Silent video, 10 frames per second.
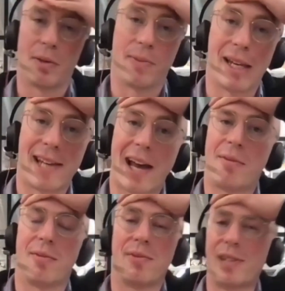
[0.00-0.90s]
people pay
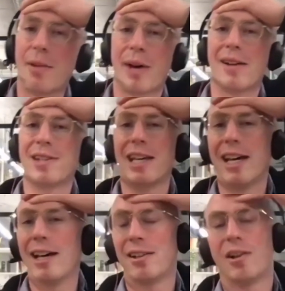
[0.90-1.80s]
£10 a
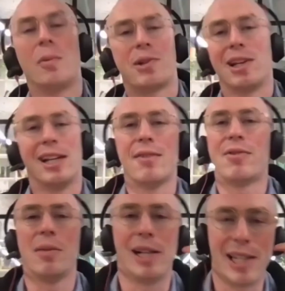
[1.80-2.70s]
year
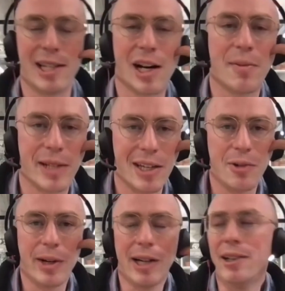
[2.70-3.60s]
optionally for the ability to
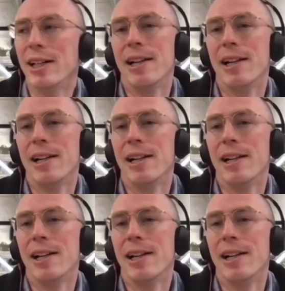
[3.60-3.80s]
update your will.